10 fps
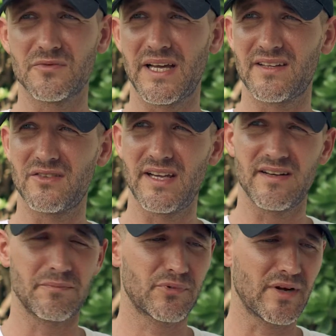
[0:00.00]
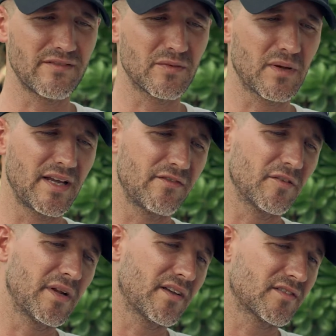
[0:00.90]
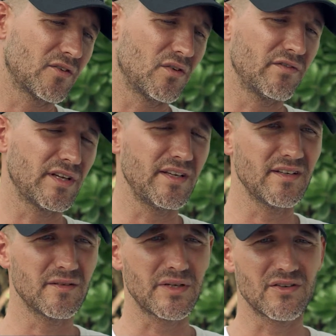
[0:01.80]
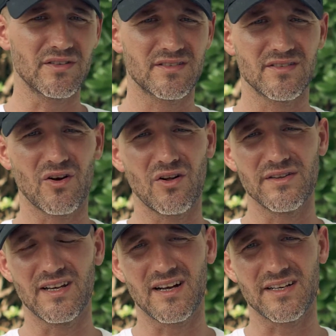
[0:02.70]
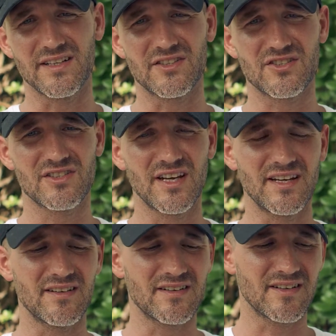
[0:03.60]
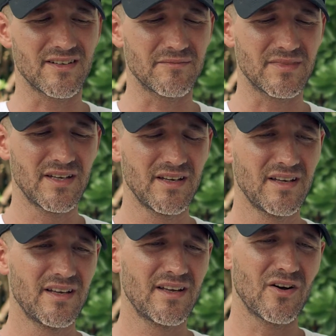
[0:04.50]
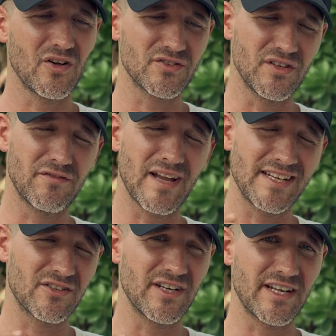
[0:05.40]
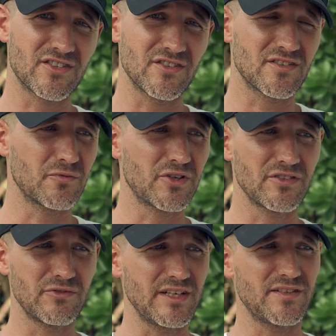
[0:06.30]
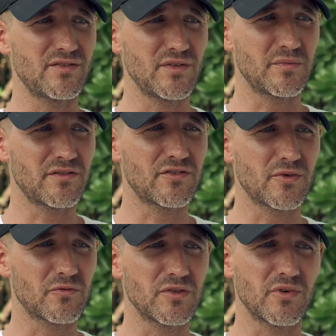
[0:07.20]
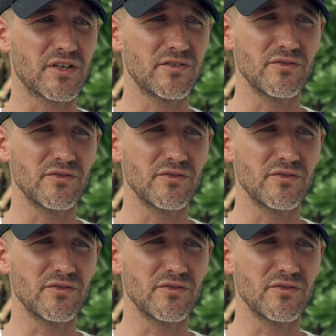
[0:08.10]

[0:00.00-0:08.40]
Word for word: we had to get a private plane from Nassau over here because all the luggage and um, also the flight connections weren't really suitable for what we want to